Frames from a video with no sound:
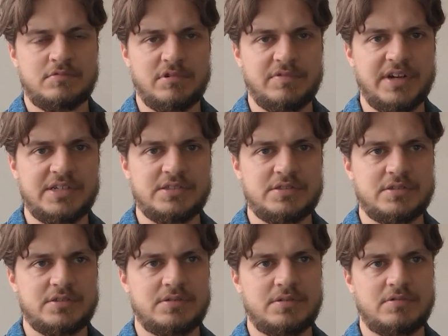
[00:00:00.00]

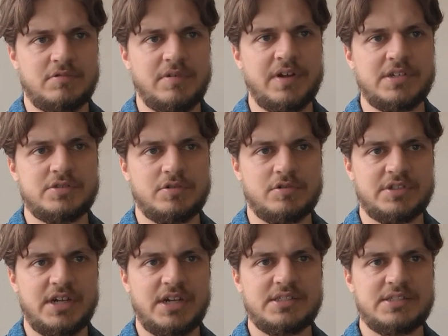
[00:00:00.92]
revenge or
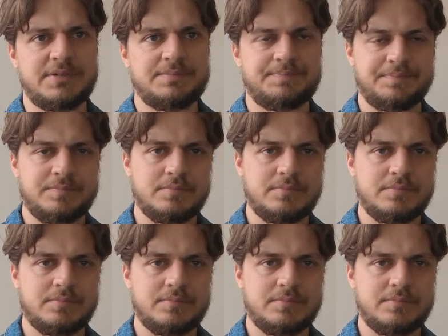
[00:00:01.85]
jealousy.